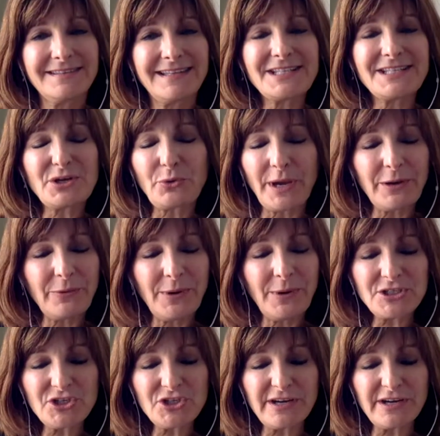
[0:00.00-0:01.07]
That's a great
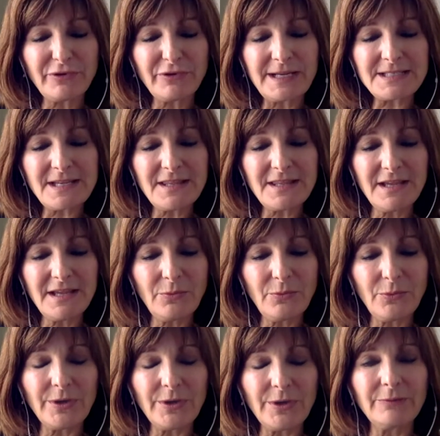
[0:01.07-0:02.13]
question, Geoffrey, because I think
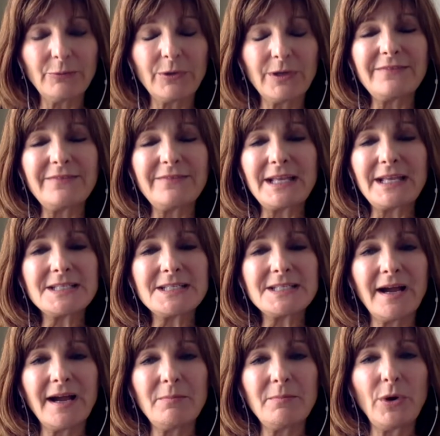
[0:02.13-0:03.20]
we're living in a
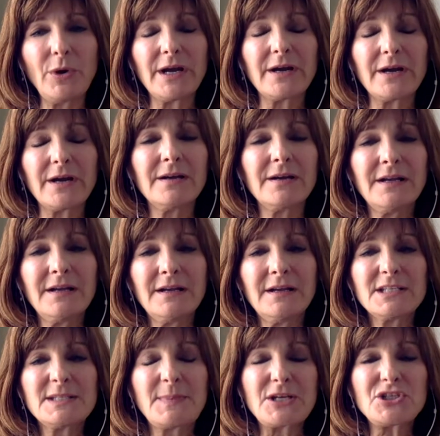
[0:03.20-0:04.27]
time where,
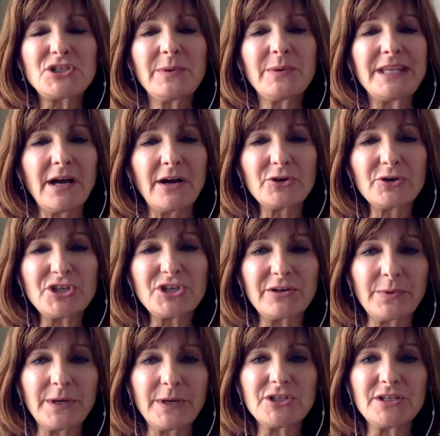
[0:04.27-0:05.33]
especially with younger
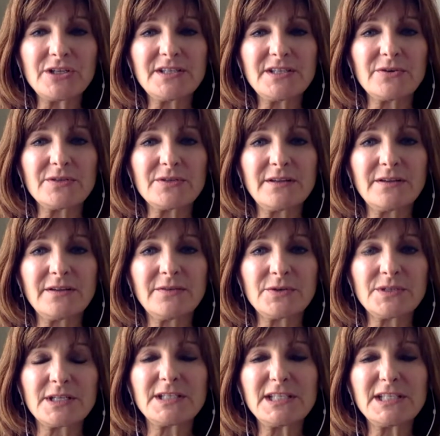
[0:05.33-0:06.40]
generations, there's
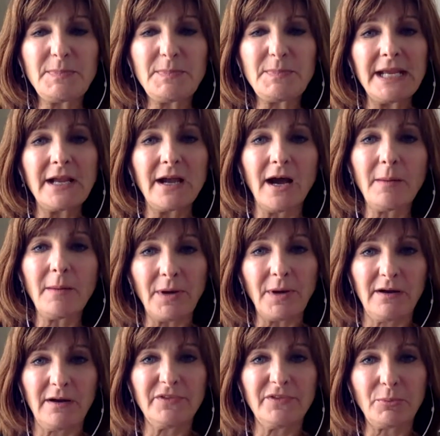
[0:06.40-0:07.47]
a speeding up
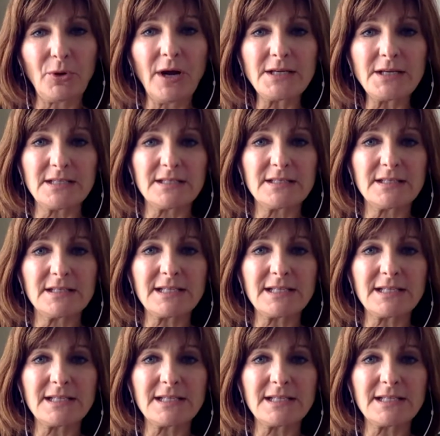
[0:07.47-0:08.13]
of the process.